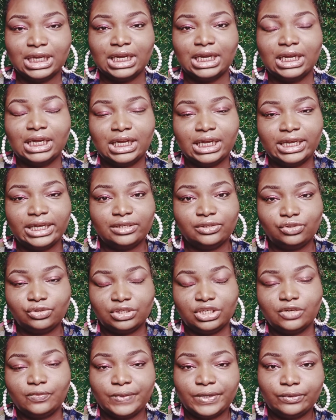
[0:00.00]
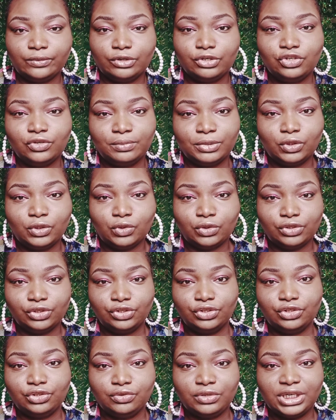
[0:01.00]
and today we are going to be
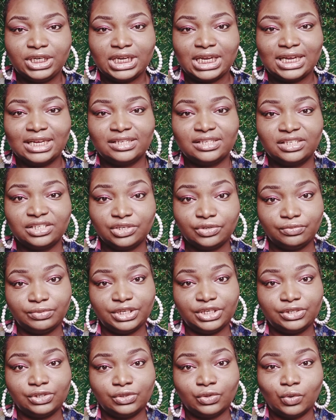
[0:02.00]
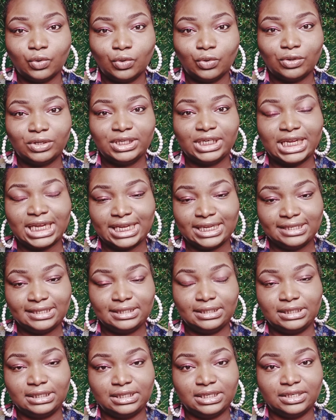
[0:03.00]
continuing our series on
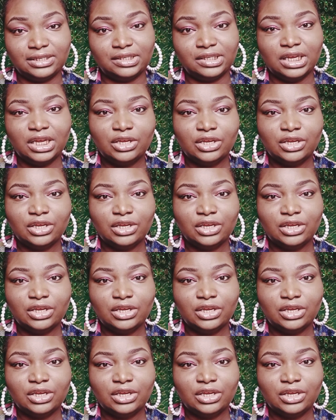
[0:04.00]
STDs.